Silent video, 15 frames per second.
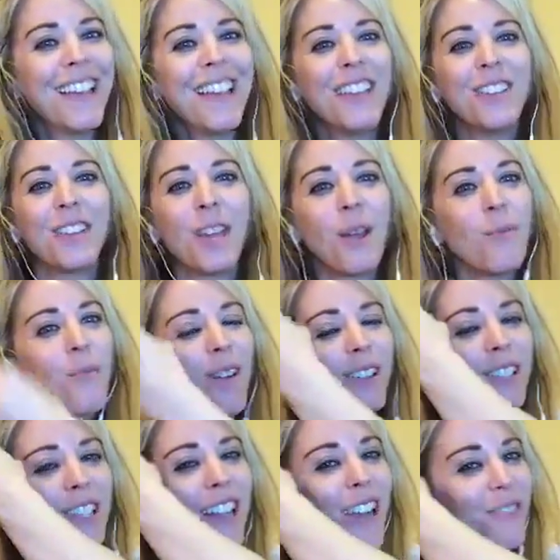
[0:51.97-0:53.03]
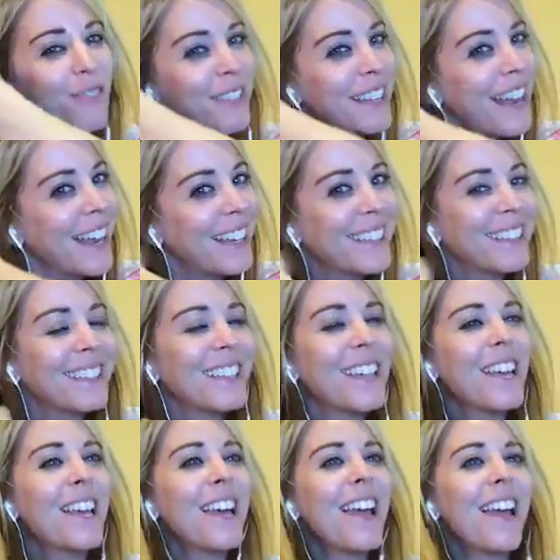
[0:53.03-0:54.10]
You can't wash it every day.
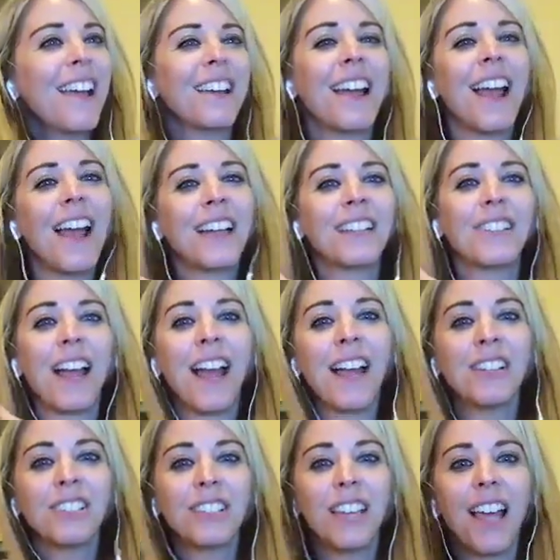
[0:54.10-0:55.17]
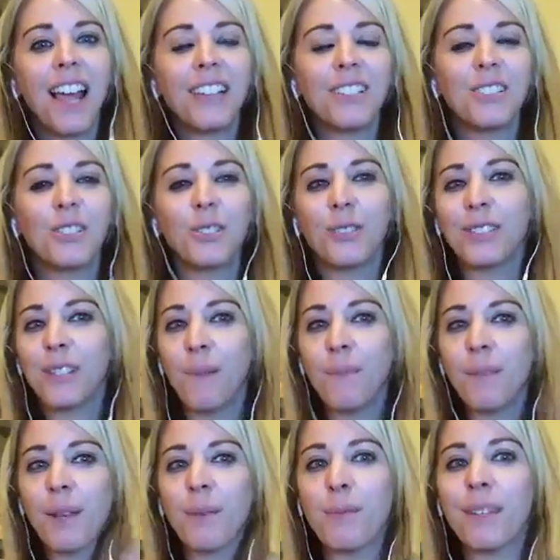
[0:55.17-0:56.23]
And I actually had to do
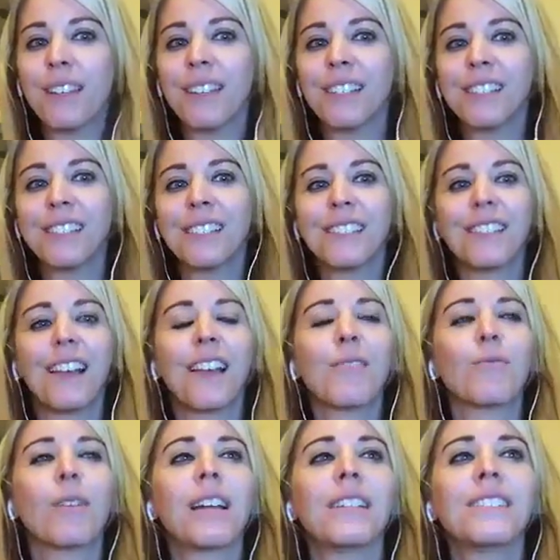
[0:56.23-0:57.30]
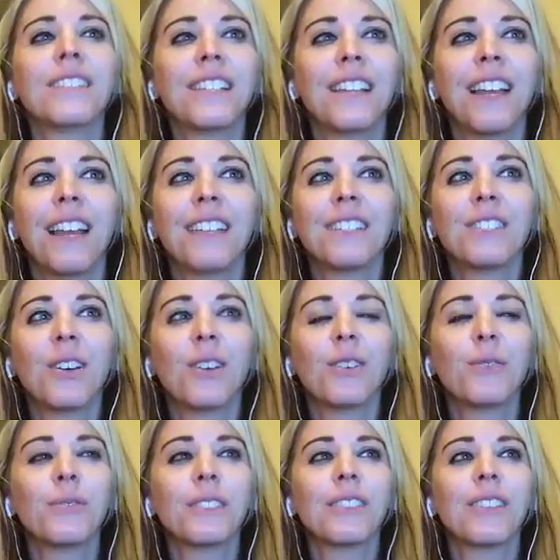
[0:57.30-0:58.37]
something because I ran today, so it
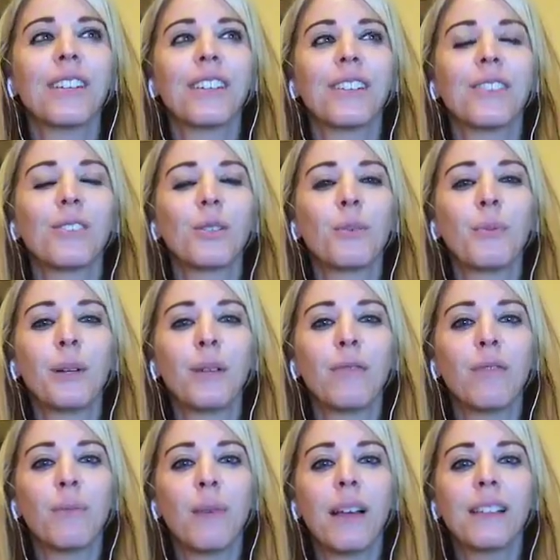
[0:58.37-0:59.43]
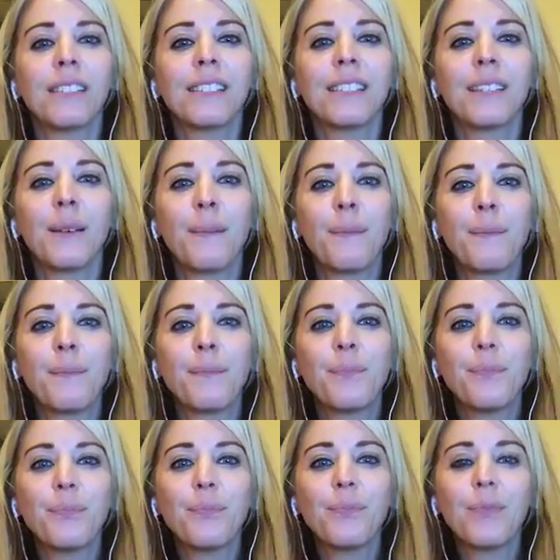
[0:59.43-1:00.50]
was looking a little bit of a mess.
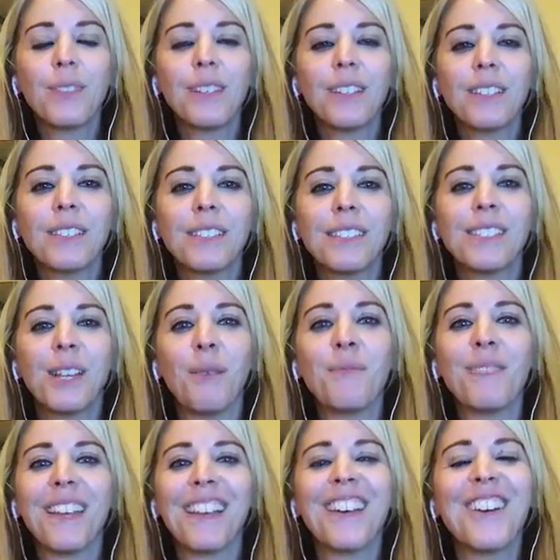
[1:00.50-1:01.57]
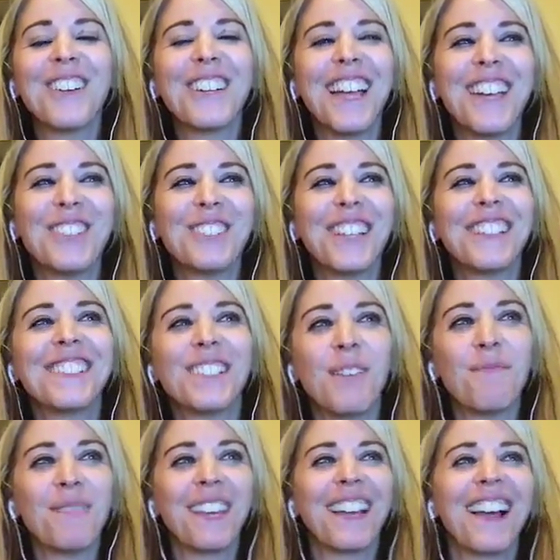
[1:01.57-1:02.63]
Something. Okay, you said
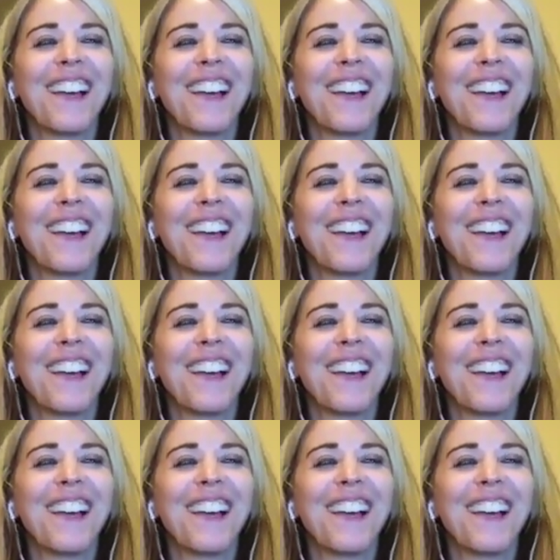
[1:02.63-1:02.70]
something.